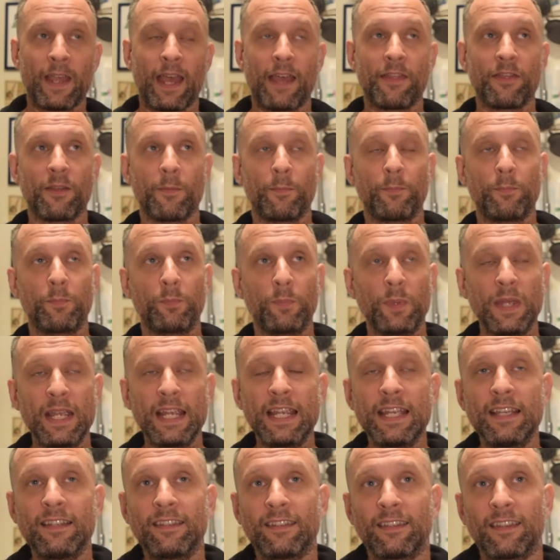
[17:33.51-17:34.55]
And the
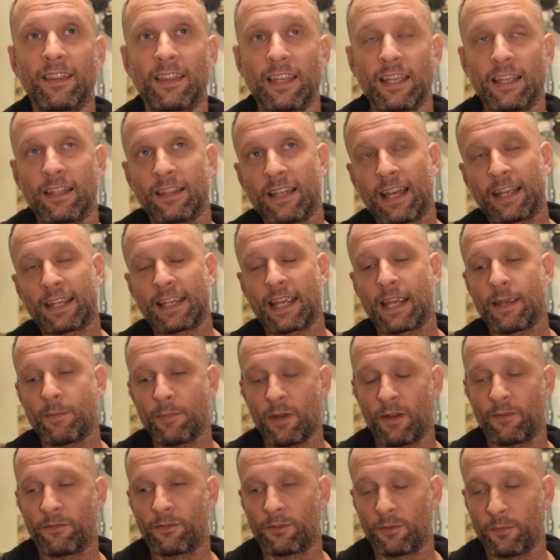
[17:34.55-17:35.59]
biggest thing that came
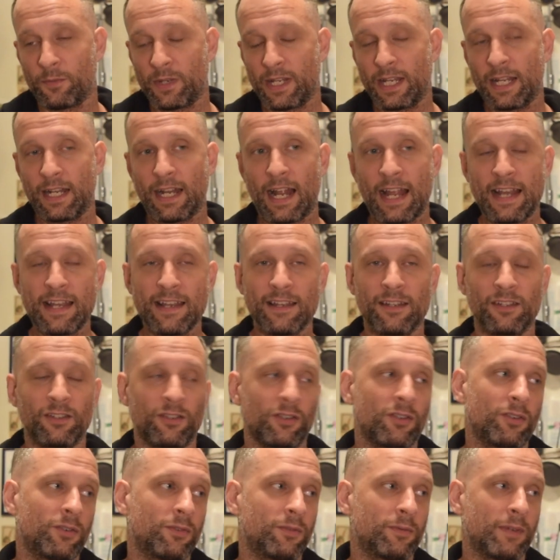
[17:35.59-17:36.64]
up for me, and I
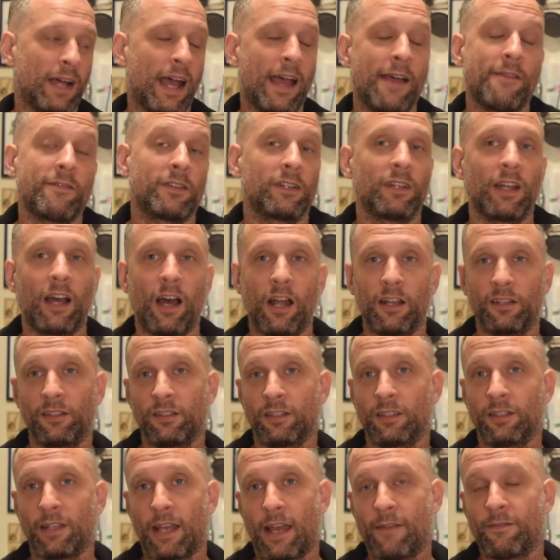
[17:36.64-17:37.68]

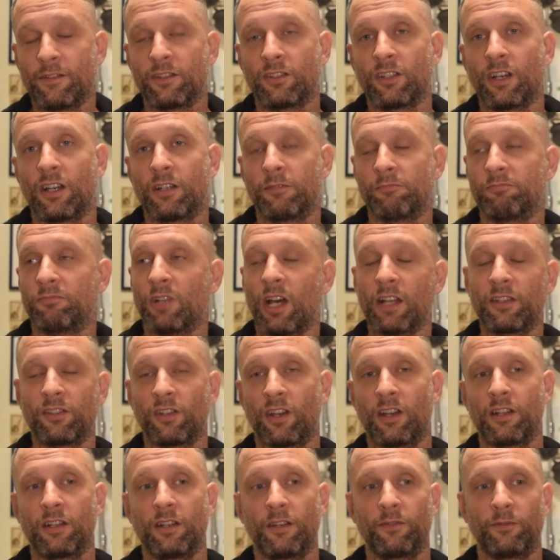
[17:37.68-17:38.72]
haven't done a
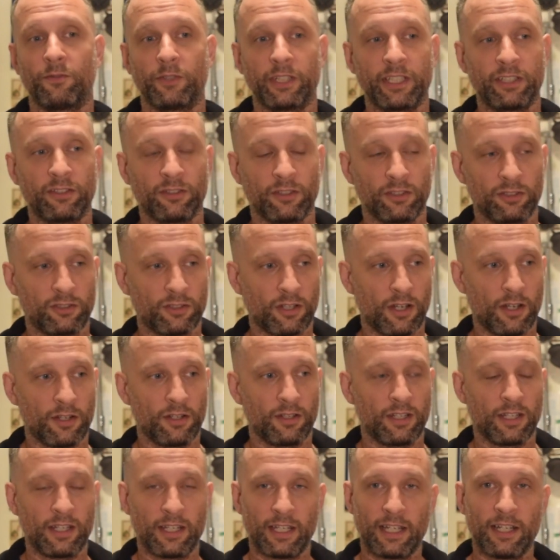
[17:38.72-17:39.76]
ton of research
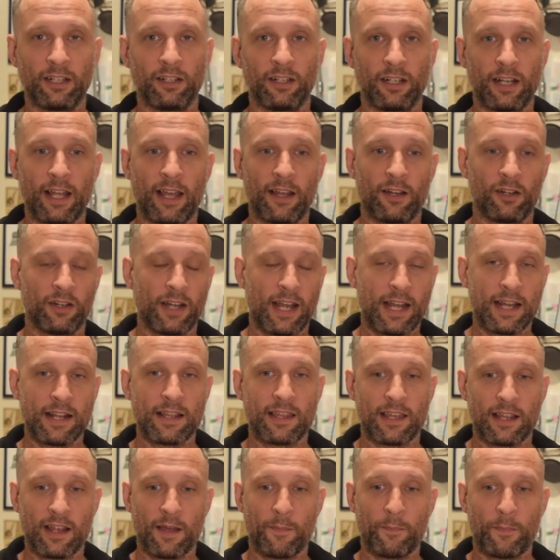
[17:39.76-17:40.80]
on the internet or
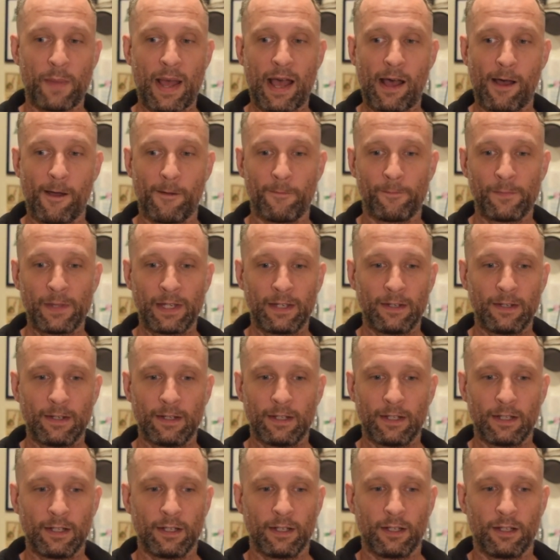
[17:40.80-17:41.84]
anything about
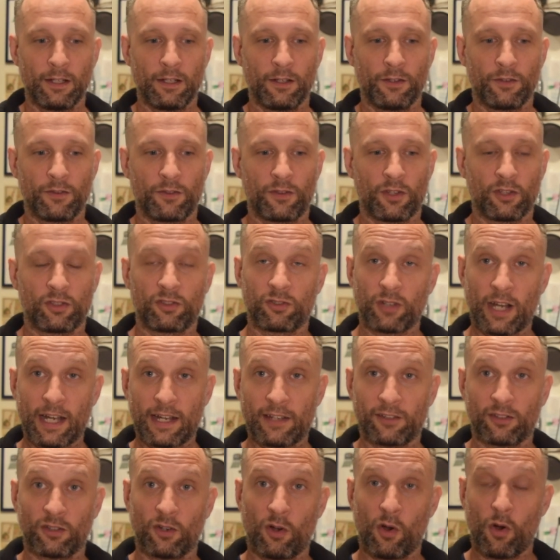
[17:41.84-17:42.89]
the
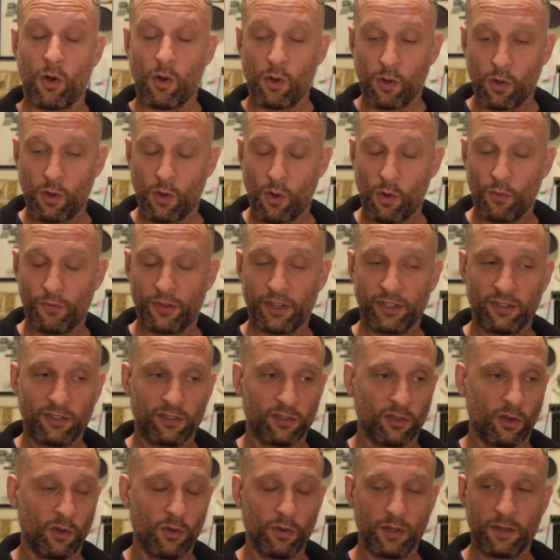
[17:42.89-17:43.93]
strike as a whole. This
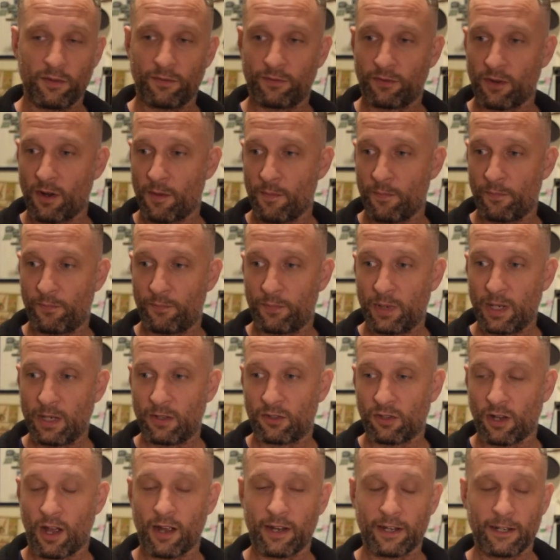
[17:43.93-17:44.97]
is only from
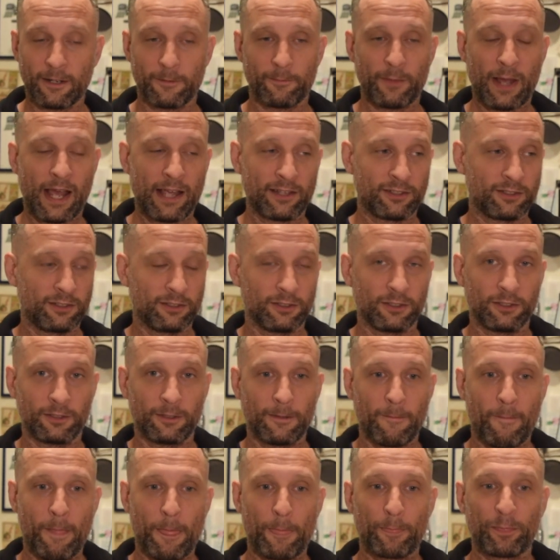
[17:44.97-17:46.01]
talking to
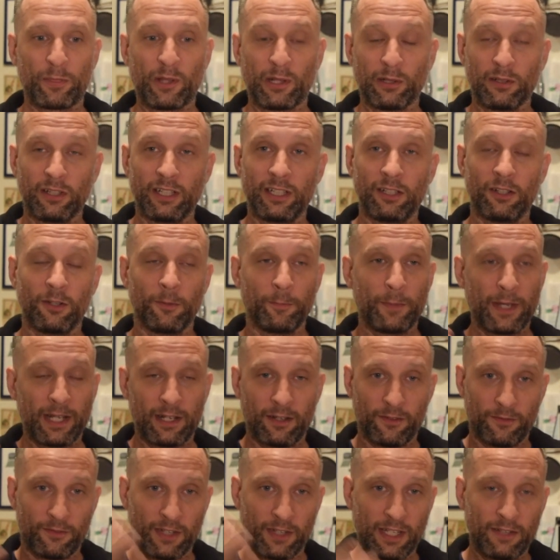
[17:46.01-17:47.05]
passengers, the little bit
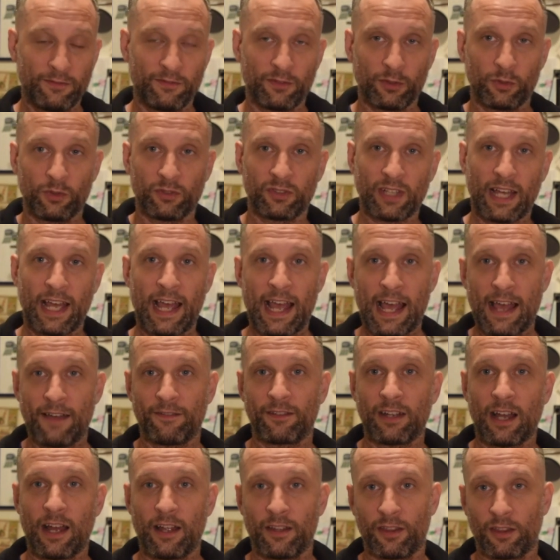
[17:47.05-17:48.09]
of influence I have
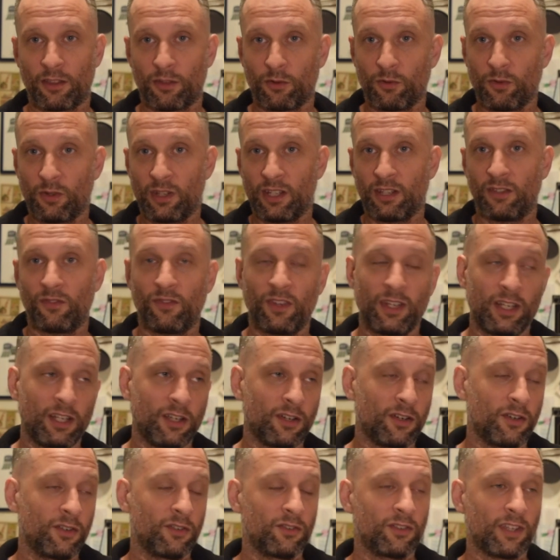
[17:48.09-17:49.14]
gotten through these
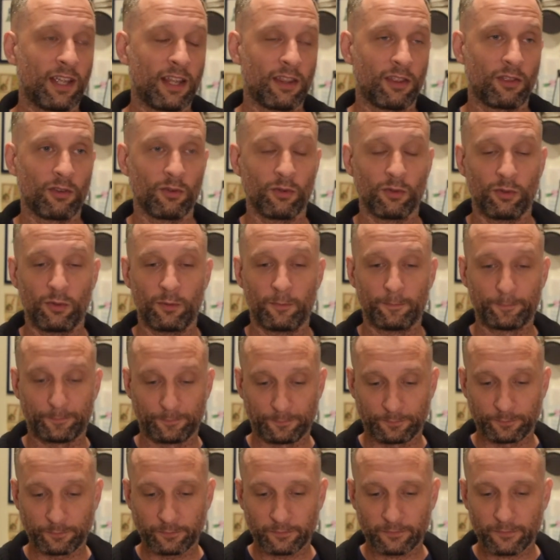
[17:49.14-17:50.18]
videos and through
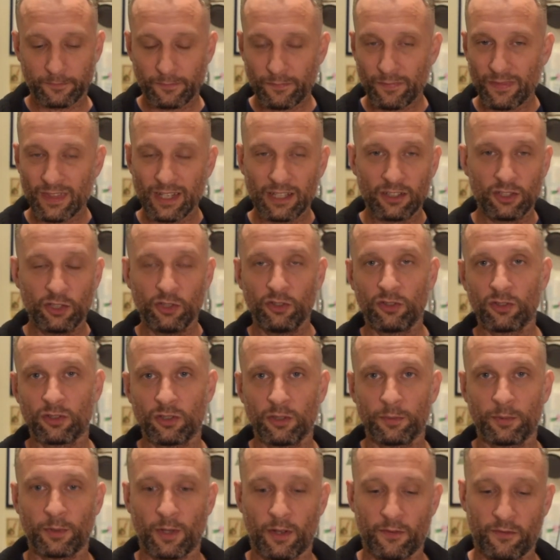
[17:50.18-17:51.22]
user
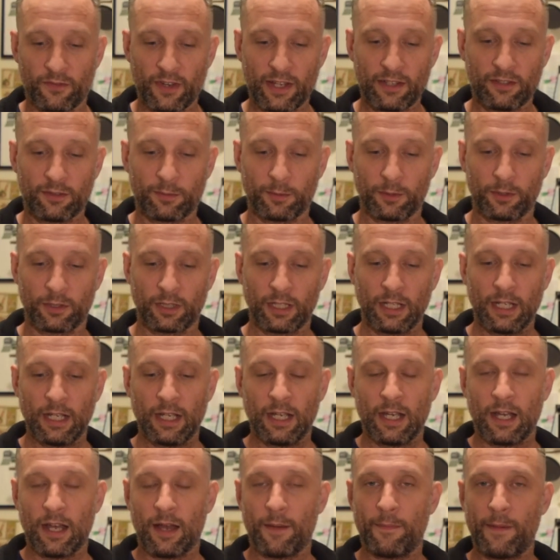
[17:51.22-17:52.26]
groups on Facebook
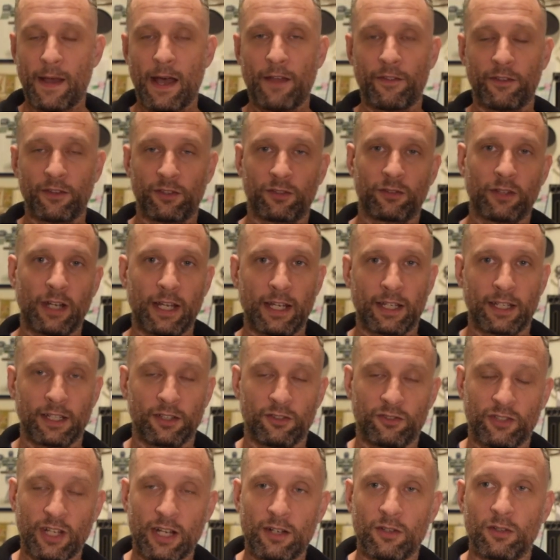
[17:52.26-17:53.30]
about the strike in
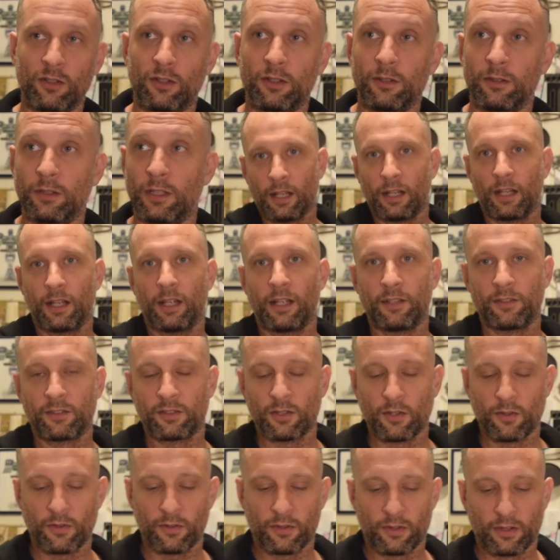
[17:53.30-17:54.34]
general. And
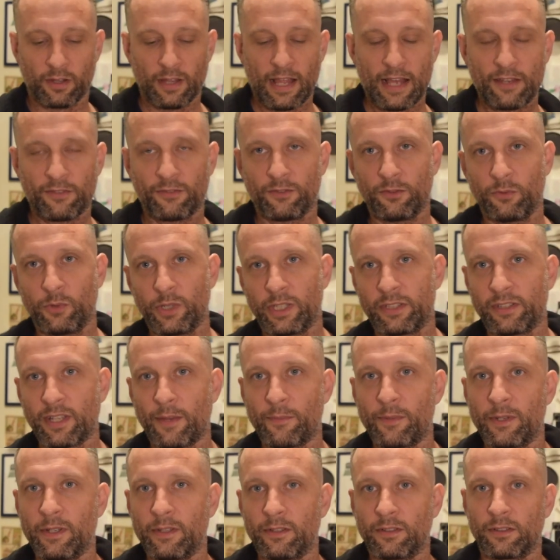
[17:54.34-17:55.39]
so the last few weeks I've
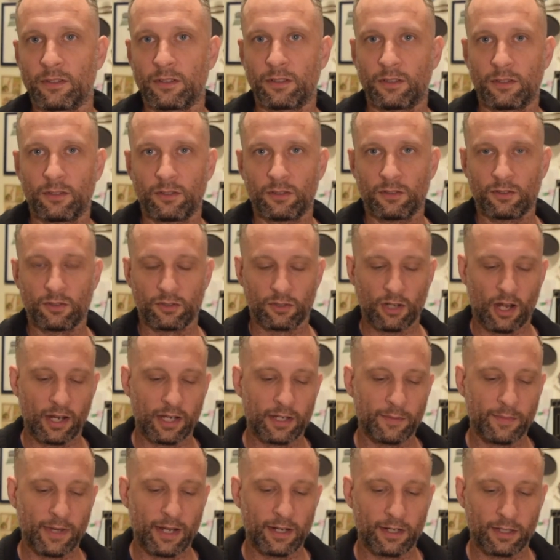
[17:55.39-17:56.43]
been
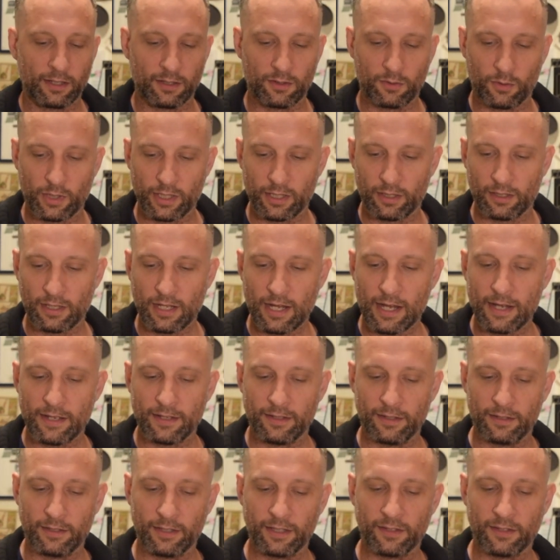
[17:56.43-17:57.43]
talking about it quite a lot.